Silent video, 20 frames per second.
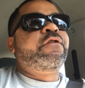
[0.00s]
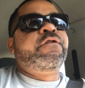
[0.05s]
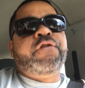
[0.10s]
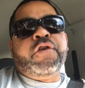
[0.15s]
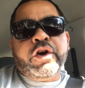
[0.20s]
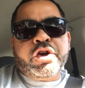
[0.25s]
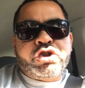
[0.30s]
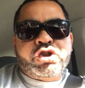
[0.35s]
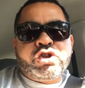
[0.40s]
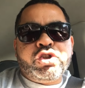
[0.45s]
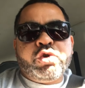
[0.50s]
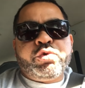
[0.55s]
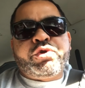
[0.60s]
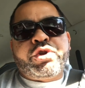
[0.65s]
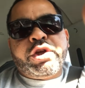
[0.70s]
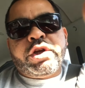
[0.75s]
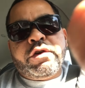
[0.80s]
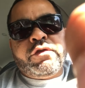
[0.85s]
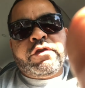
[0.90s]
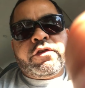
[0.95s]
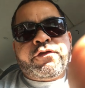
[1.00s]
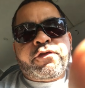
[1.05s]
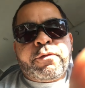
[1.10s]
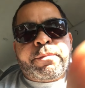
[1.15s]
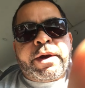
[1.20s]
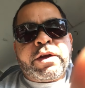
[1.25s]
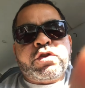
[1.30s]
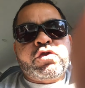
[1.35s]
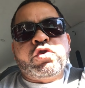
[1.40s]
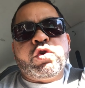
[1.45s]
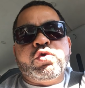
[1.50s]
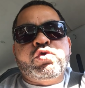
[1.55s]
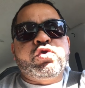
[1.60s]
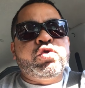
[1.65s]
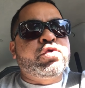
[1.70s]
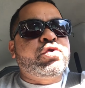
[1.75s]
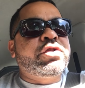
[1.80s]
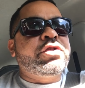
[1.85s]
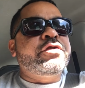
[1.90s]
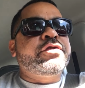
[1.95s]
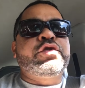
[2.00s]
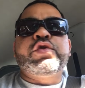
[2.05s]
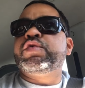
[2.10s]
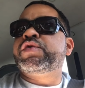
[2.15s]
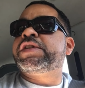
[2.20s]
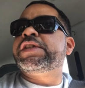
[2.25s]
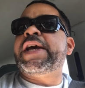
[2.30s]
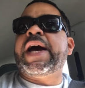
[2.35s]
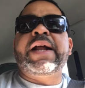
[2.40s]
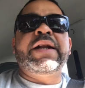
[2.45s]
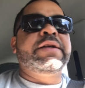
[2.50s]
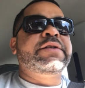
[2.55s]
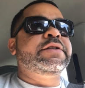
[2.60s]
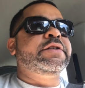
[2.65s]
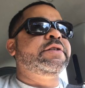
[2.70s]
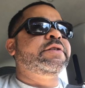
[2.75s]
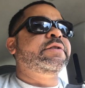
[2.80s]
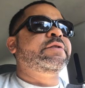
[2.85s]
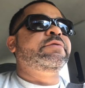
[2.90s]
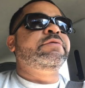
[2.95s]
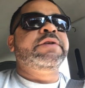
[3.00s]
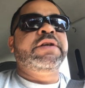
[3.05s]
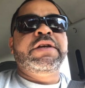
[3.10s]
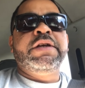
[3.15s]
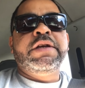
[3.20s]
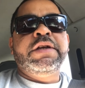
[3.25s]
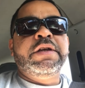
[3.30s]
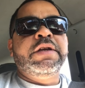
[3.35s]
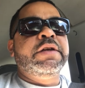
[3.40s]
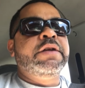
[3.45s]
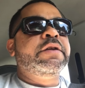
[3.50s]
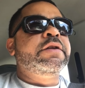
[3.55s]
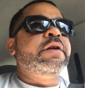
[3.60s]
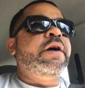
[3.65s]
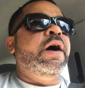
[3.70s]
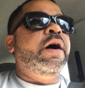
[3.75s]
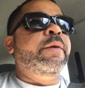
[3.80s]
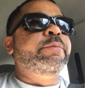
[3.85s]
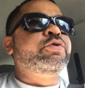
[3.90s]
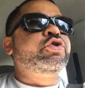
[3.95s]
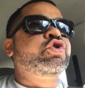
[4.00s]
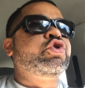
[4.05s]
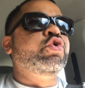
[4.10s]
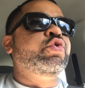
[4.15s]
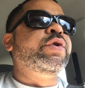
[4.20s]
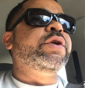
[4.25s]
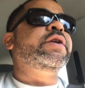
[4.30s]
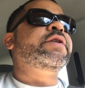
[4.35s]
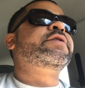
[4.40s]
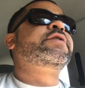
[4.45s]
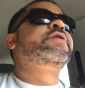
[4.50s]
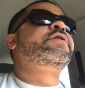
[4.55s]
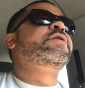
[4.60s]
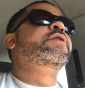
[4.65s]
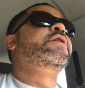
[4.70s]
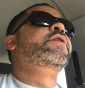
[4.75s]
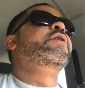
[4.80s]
Functional theory for my sociology students.